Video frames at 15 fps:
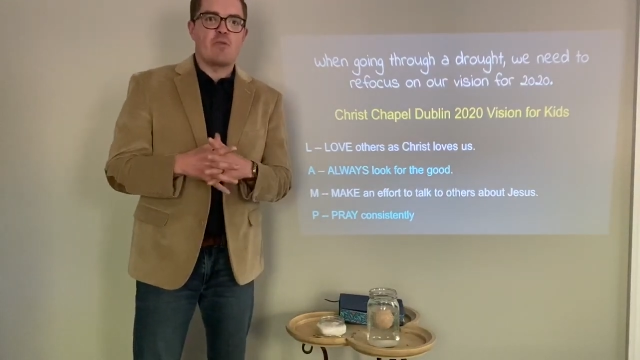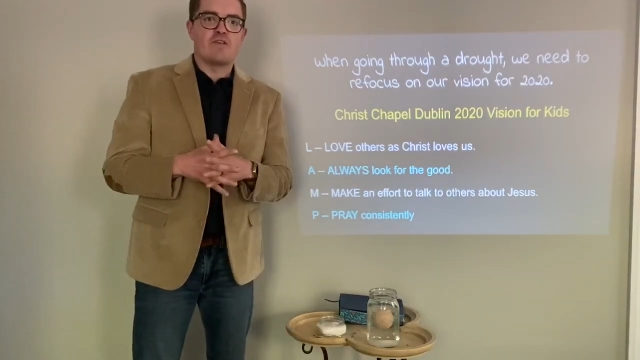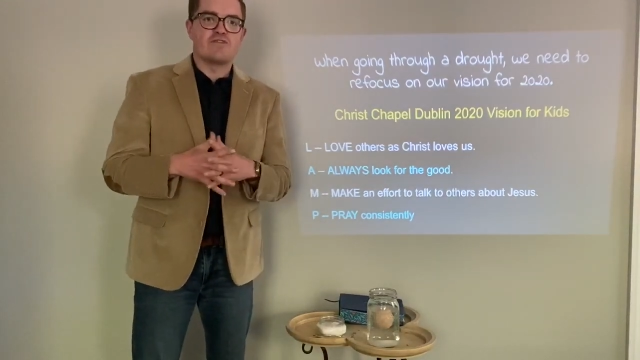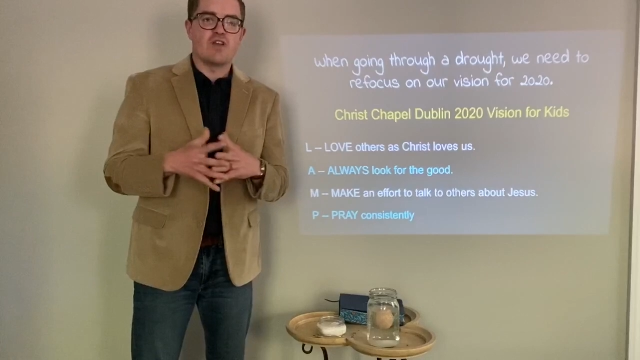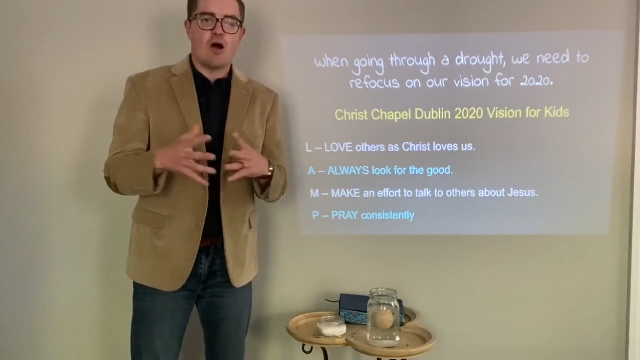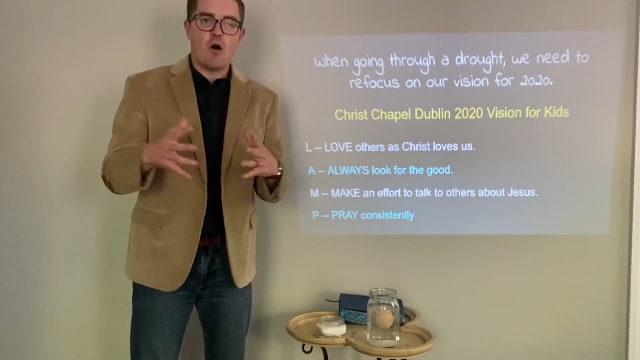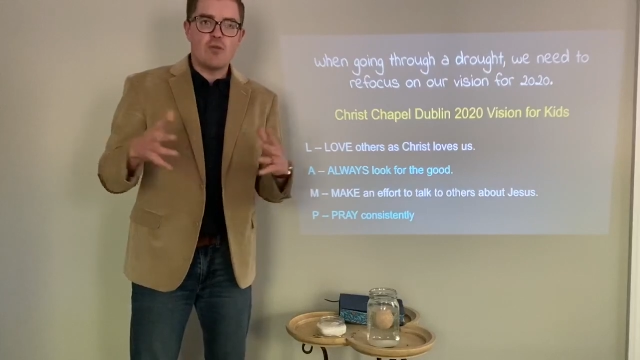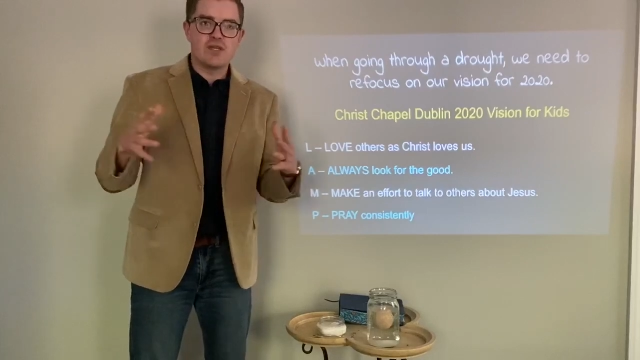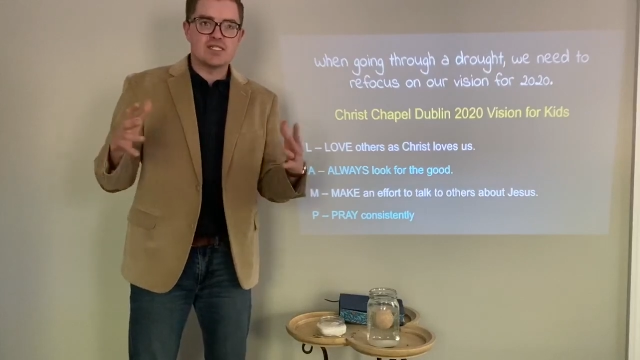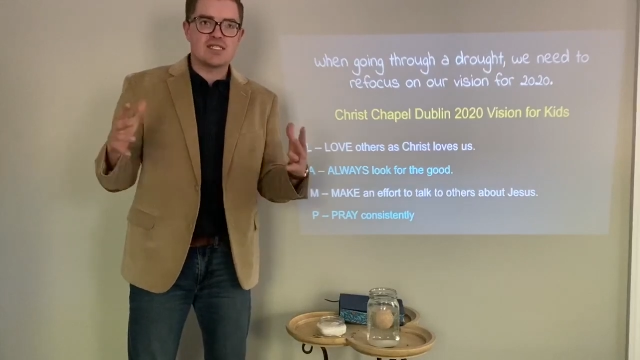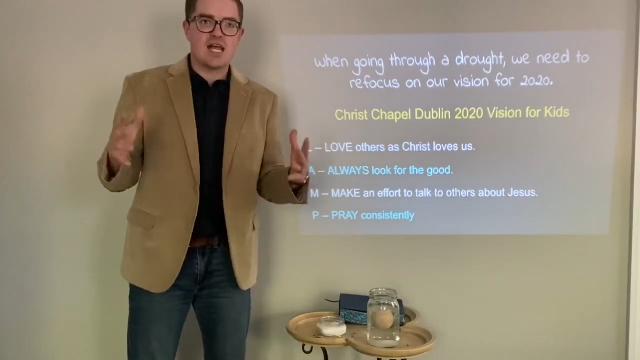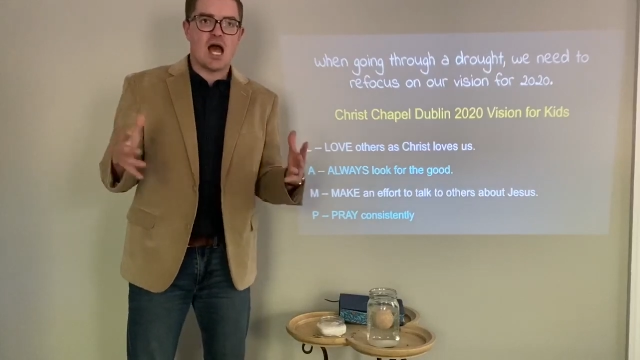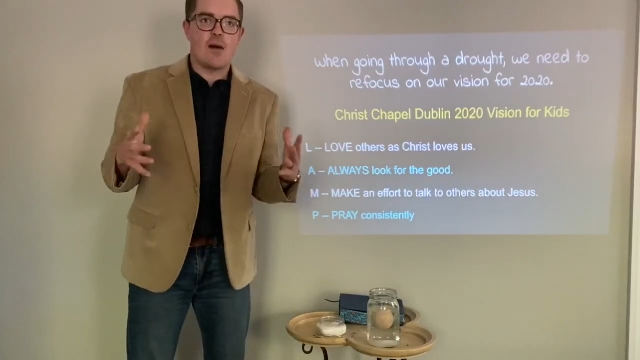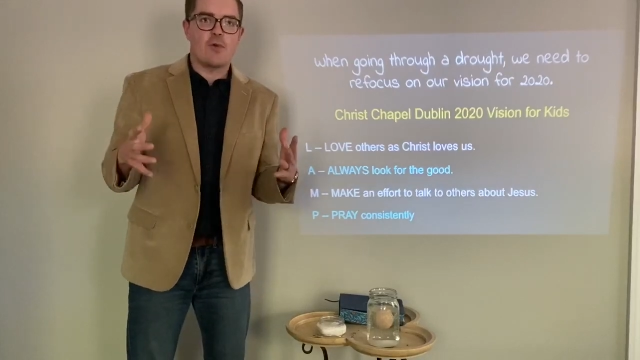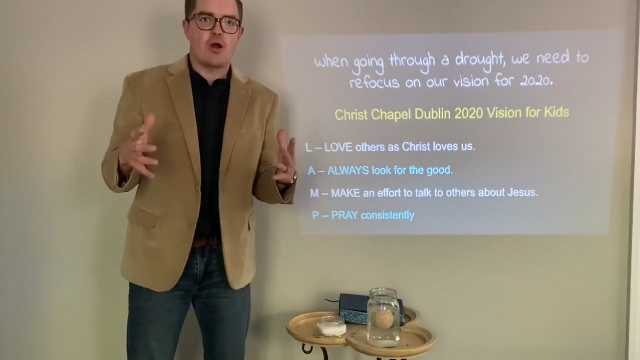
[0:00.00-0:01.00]
With all this
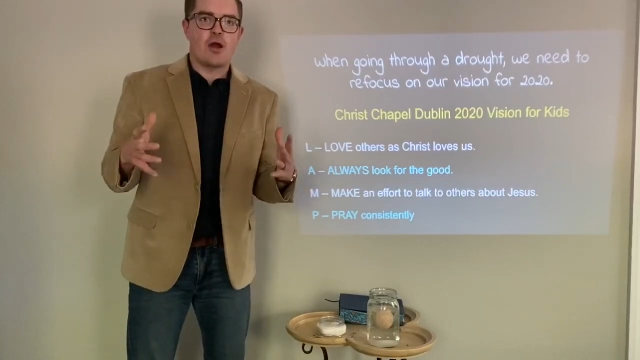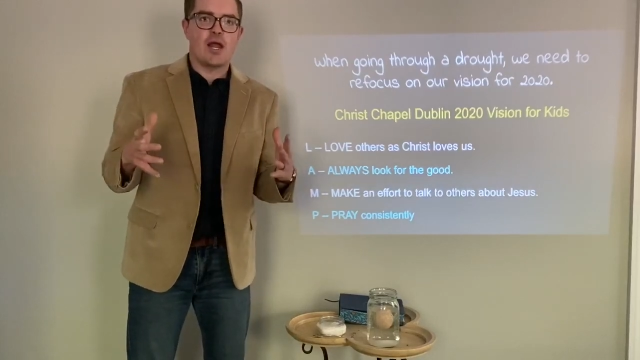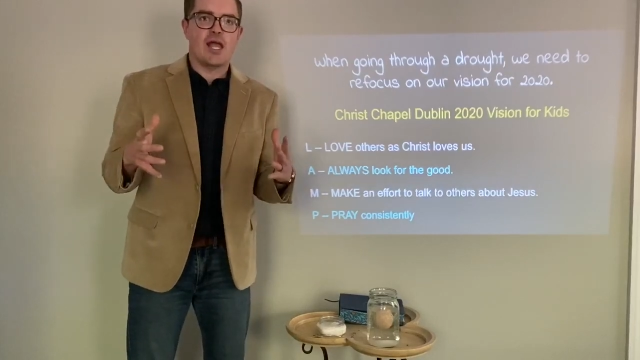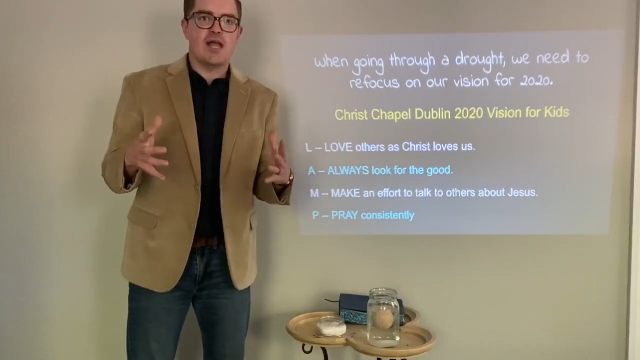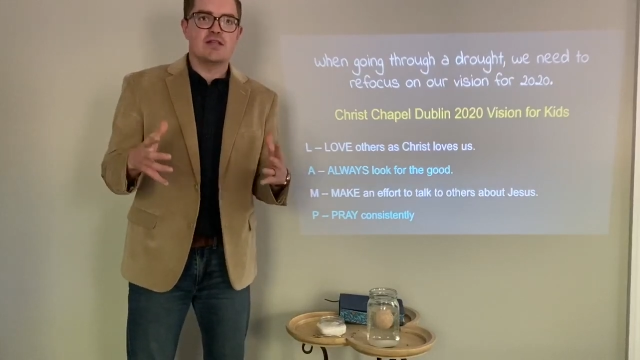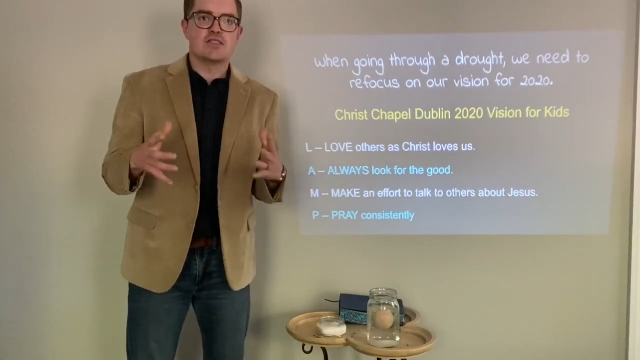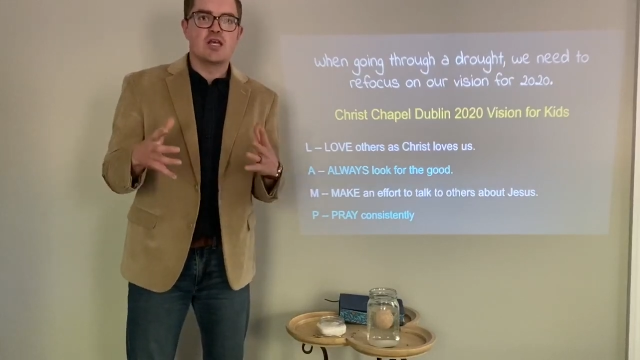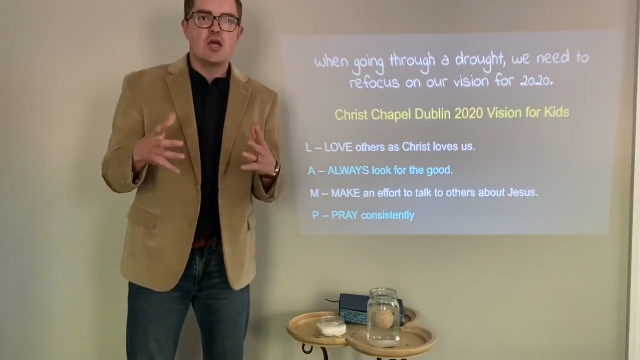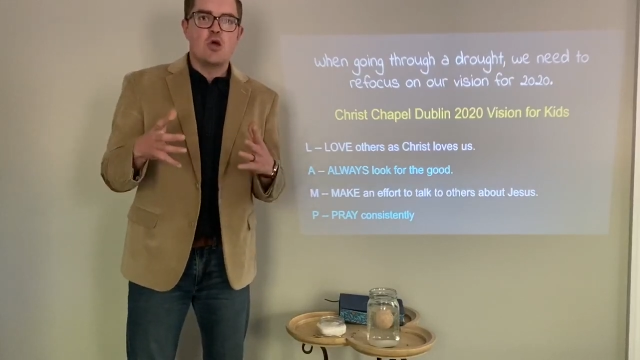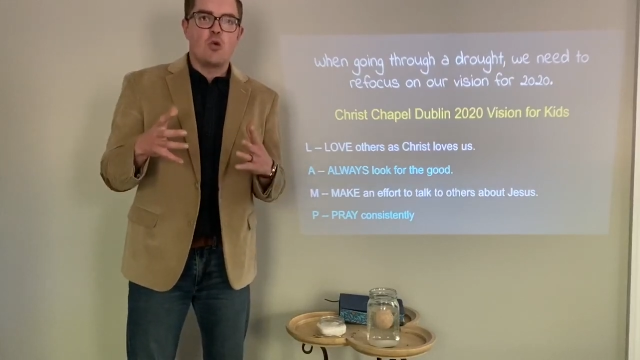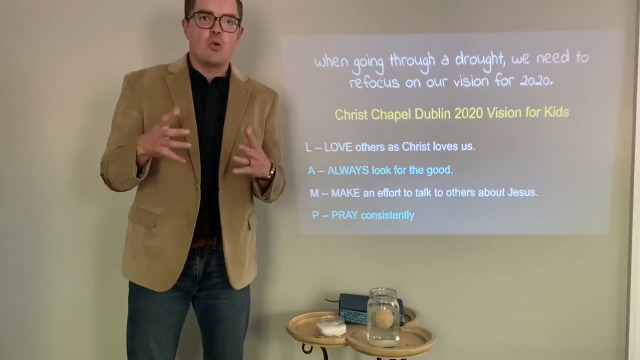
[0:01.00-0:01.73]
time in our hands,